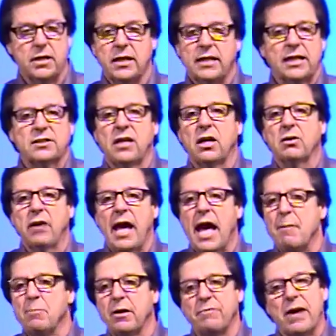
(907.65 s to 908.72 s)
That's not going to
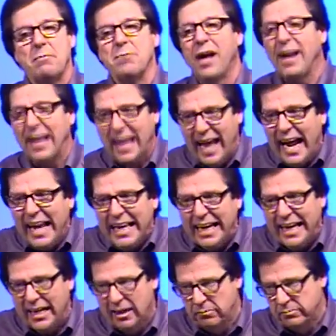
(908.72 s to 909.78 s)
happen if I'm not like
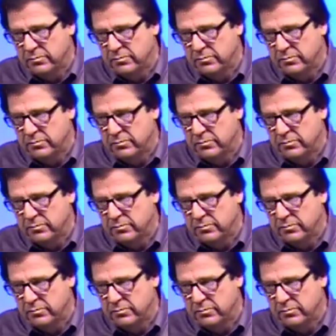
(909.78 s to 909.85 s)
Him.